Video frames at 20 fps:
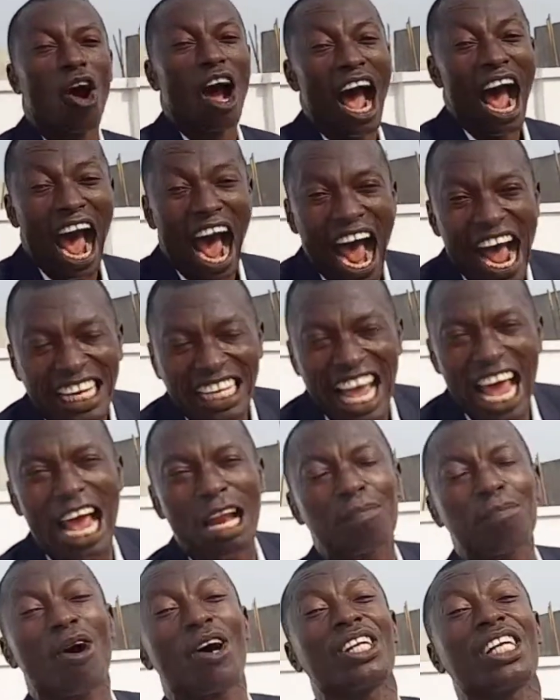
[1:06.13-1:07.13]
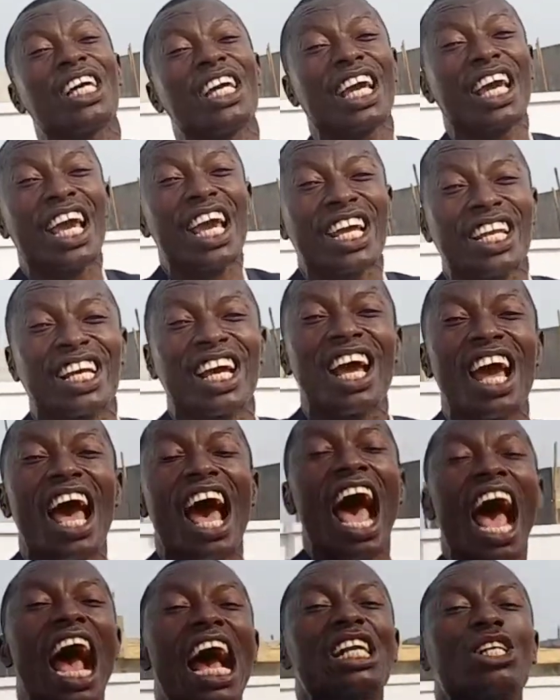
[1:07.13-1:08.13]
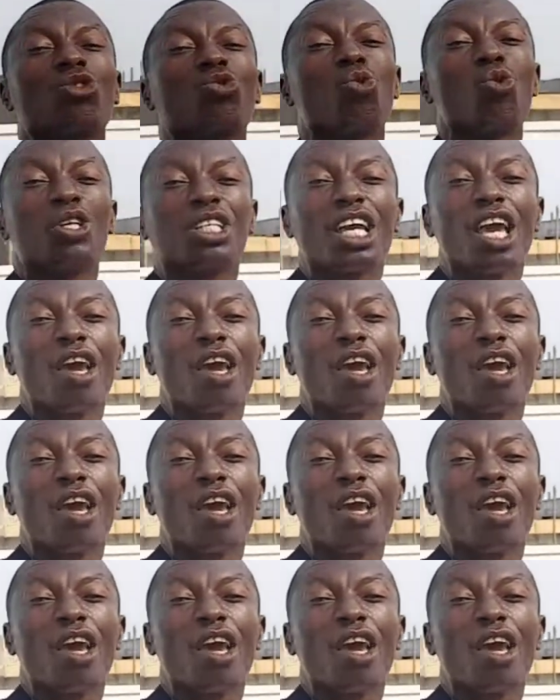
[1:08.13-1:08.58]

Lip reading: your hard-earned money in and it will